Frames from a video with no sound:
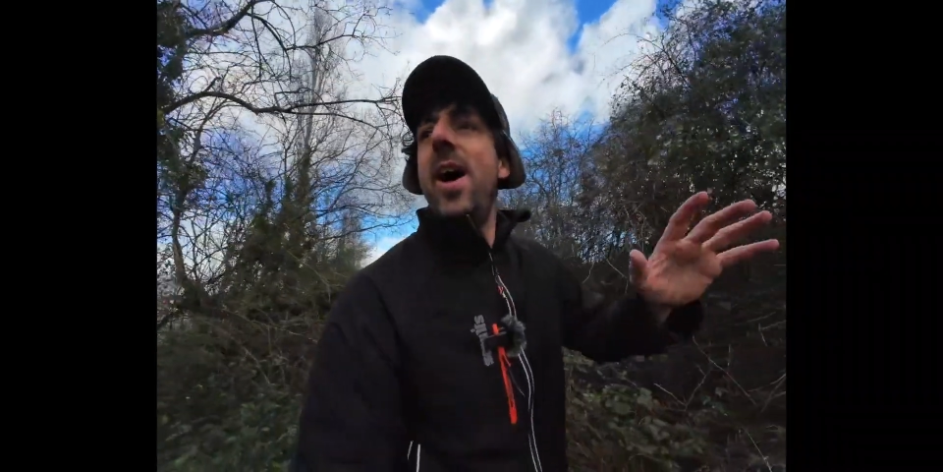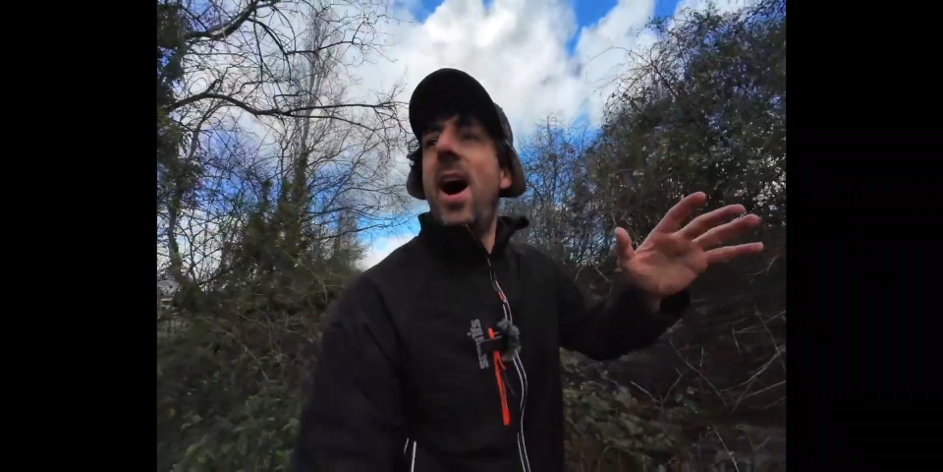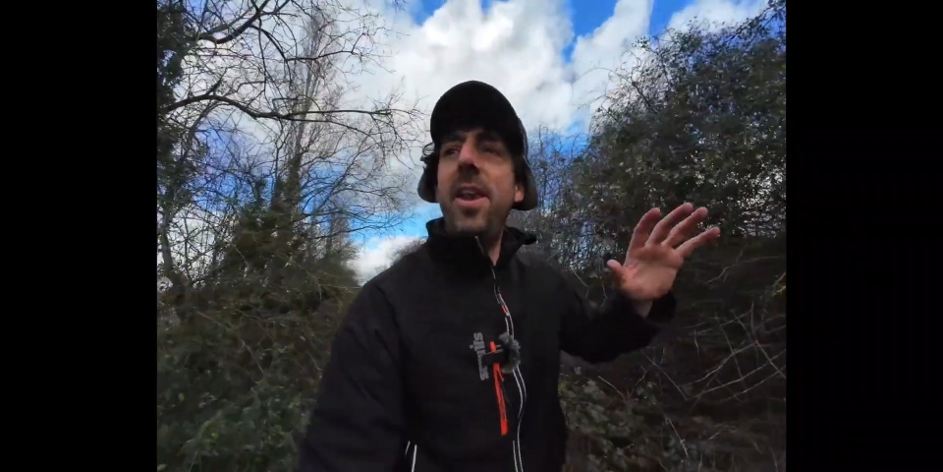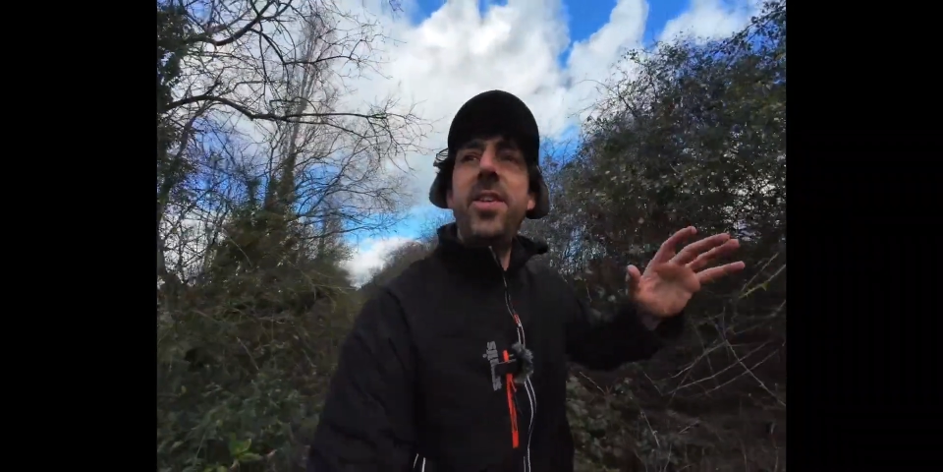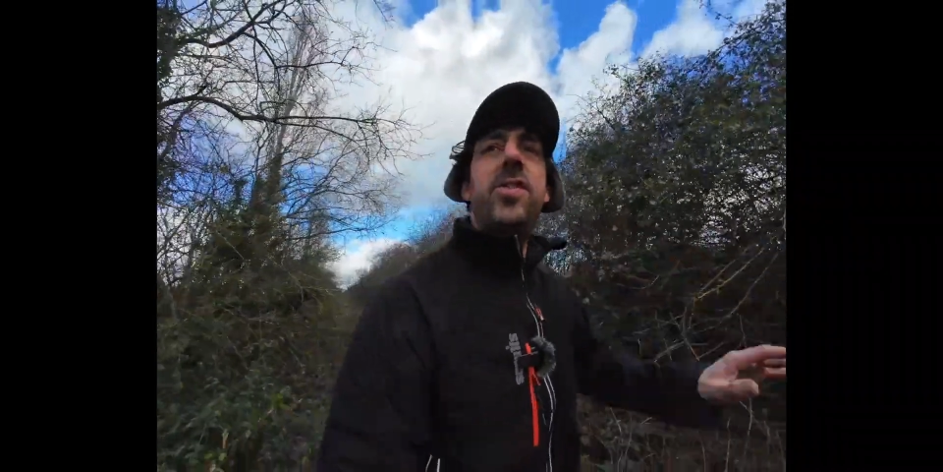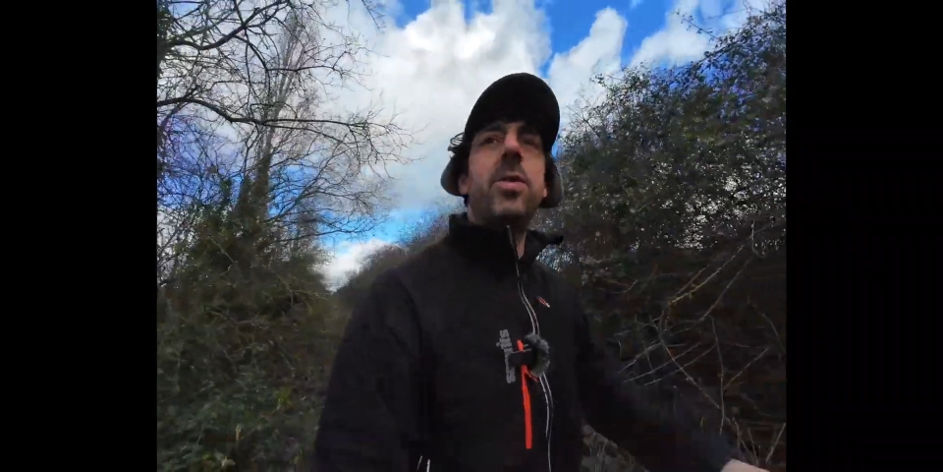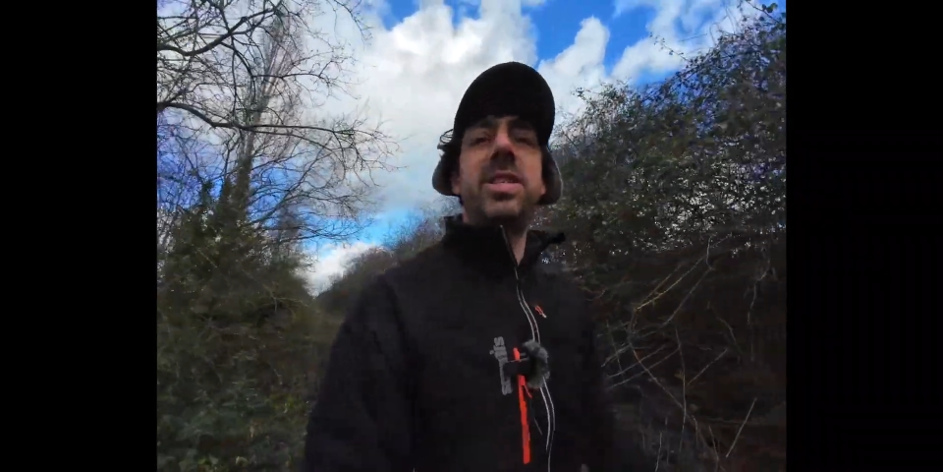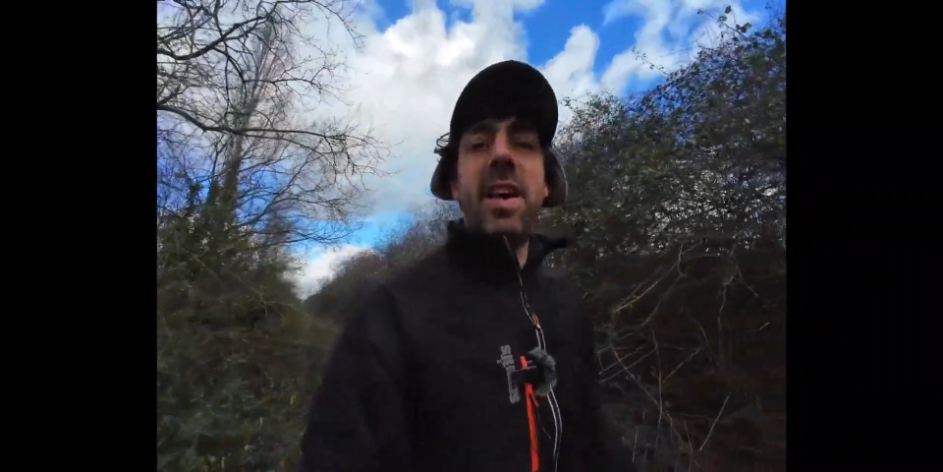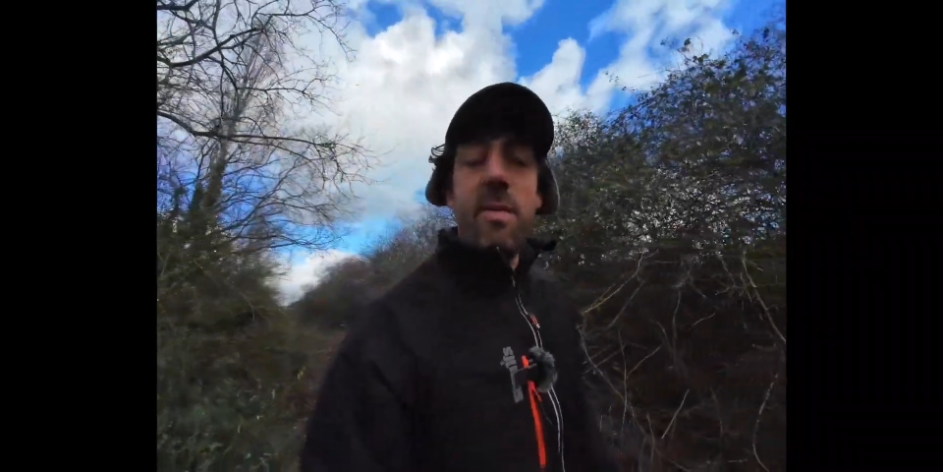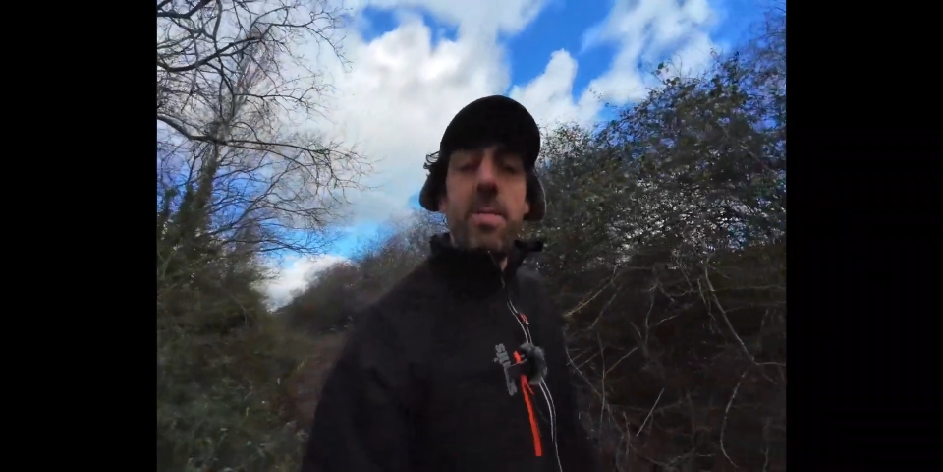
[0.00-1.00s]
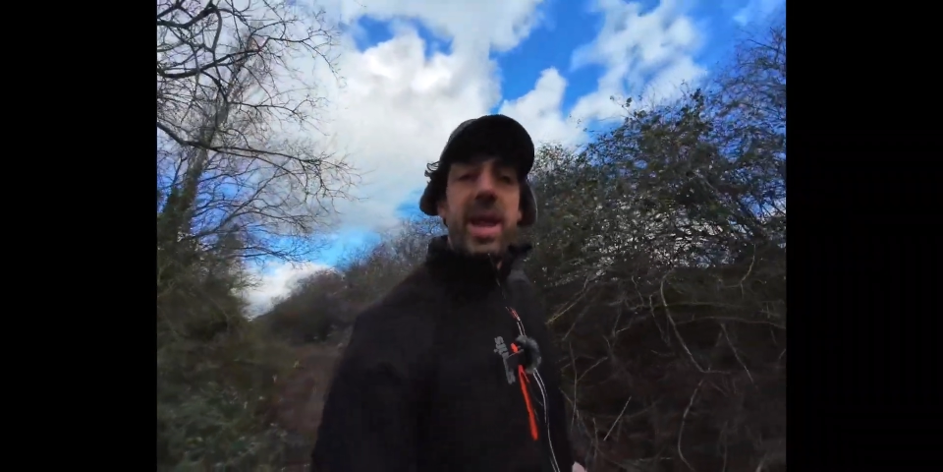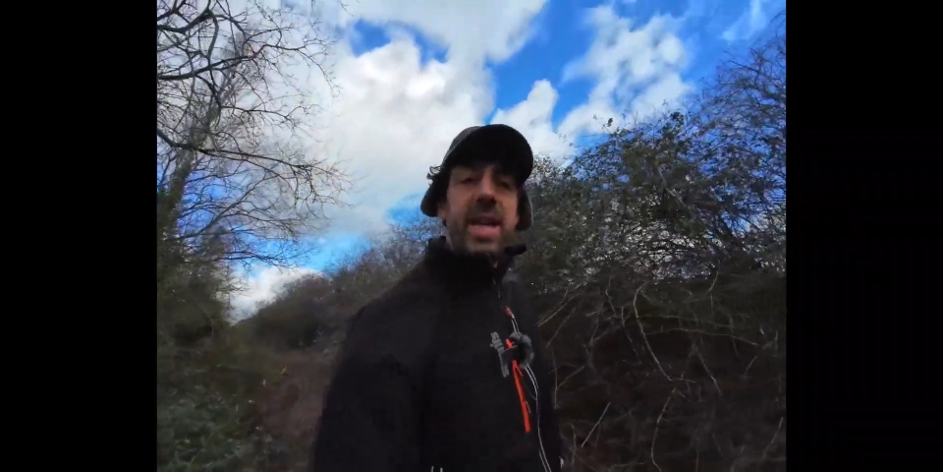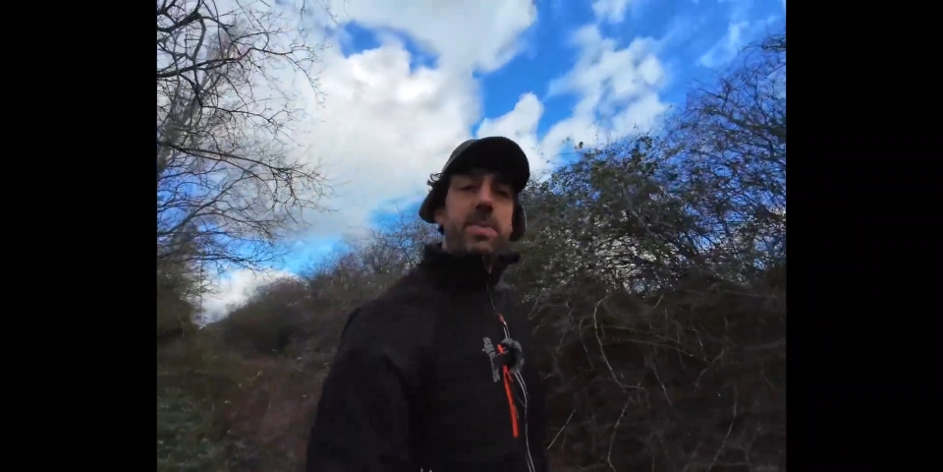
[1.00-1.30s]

under sort of 7 minutes,